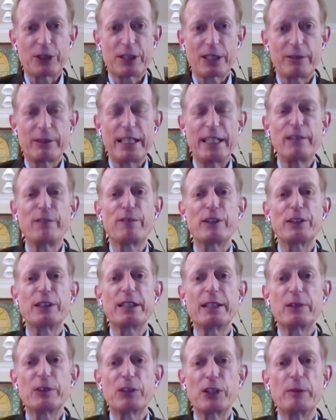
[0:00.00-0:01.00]
so even
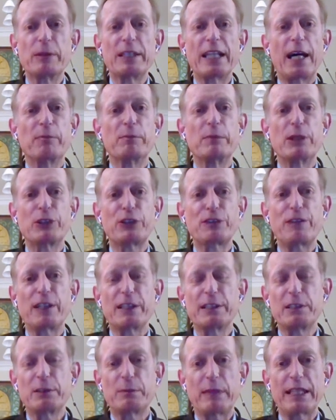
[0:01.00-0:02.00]
that most
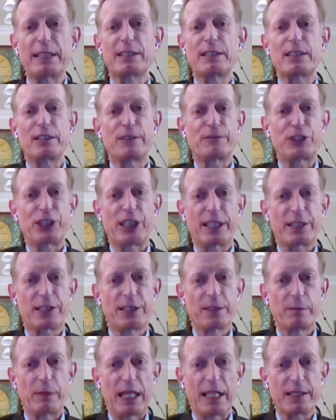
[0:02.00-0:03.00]
fundamental of
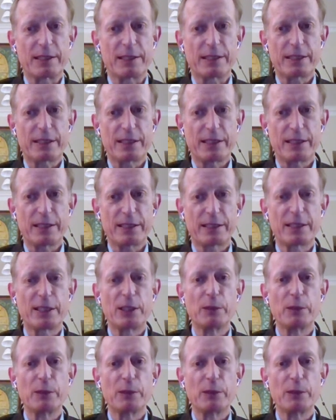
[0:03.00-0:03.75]
checks and balances,